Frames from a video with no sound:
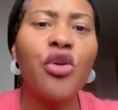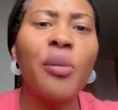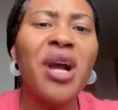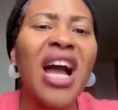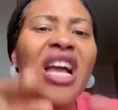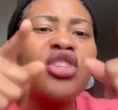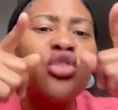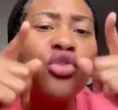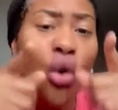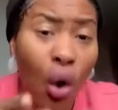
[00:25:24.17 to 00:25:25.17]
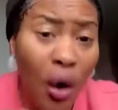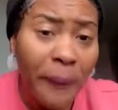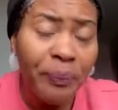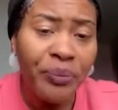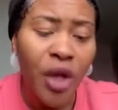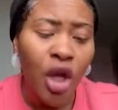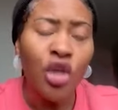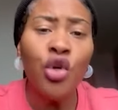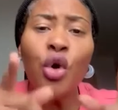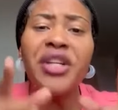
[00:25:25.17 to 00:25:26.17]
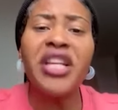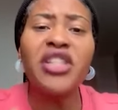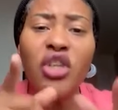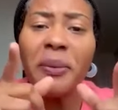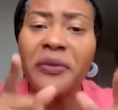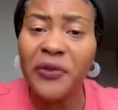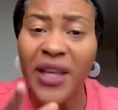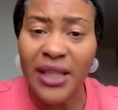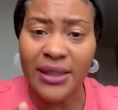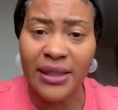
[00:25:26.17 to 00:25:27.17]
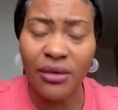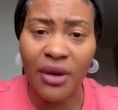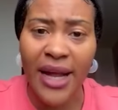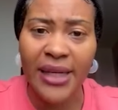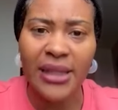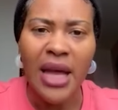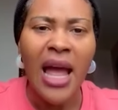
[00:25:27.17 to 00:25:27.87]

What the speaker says: because you did some things, right?